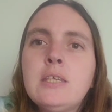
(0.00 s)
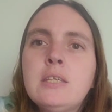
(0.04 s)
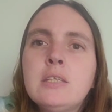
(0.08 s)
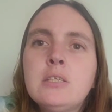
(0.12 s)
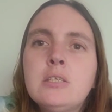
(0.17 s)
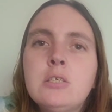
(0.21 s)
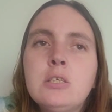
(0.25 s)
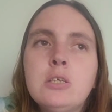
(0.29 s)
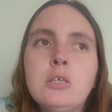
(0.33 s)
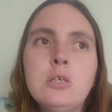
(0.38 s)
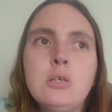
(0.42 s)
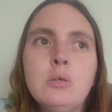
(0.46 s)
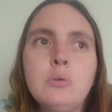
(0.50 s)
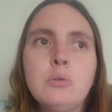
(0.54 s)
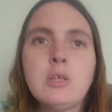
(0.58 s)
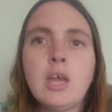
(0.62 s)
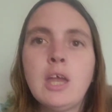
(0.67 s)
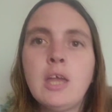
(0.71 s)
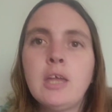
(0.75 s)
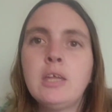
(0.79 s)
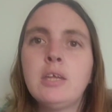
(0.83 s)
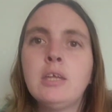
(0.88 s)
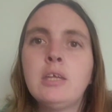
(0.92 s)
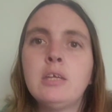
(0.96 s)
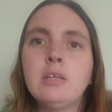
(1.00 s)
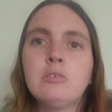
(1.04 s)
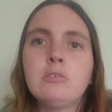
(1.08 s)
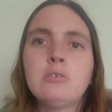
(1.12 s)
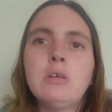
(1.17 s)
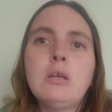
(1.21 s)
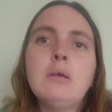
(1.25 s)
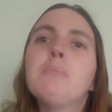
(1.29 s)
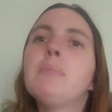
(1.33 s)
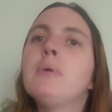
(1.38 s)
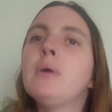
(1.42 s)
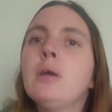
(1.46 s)
into The Hiking
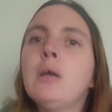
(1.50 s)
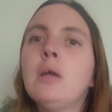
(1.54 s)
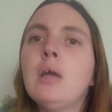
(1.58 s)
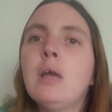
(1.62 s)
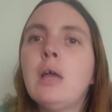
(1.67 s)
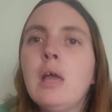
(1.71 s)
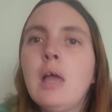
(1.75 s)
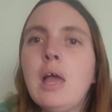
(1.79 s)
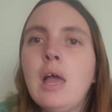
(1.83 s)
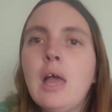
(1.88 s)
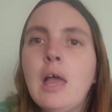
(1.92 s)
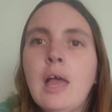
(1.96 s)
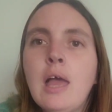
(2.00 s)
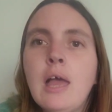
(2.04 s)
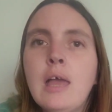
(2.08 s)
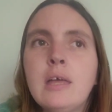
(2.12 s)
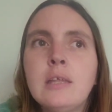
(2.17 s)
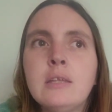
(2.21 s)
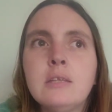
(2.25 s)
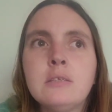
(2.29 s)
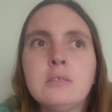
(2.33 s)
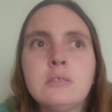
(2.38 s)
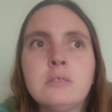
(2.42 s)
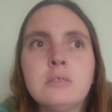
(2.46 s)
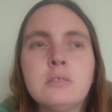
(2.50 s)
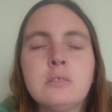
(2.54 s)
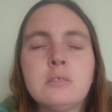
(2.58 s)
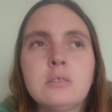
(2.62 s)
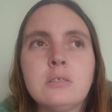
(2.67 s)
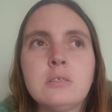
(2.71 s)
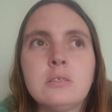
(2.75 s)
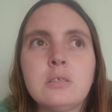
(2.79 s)
Trip, and